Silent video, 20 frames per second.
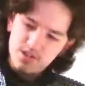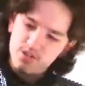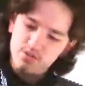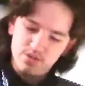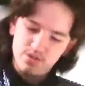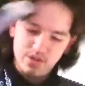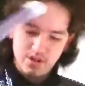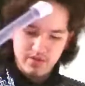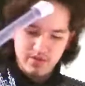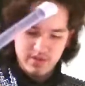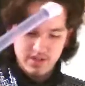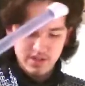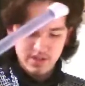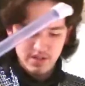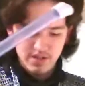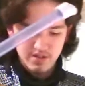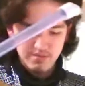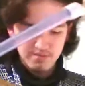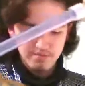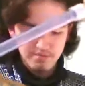issues all of a
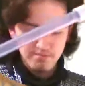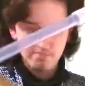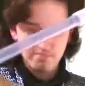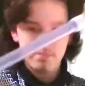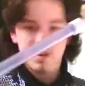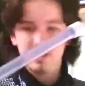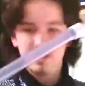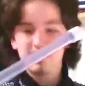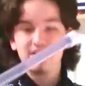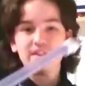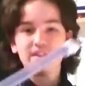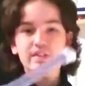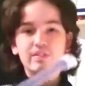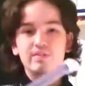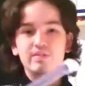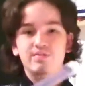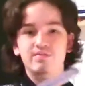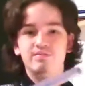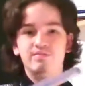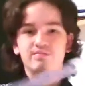sudden, but
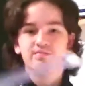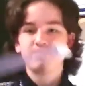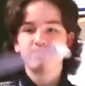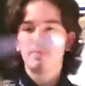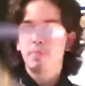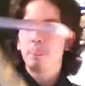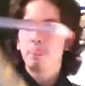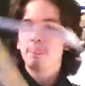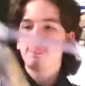and